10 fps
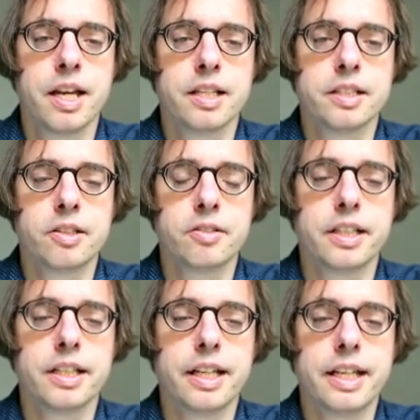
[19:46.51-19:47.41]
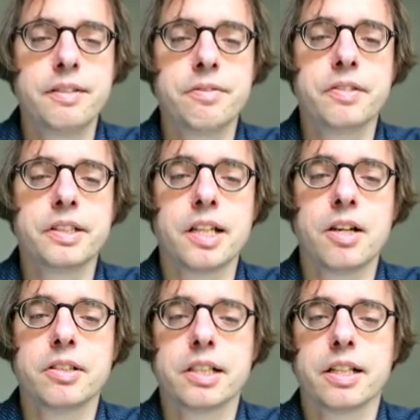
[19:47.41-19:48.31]
So if we
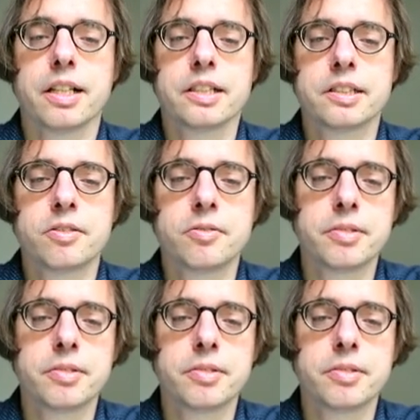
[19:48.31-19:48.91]
now assume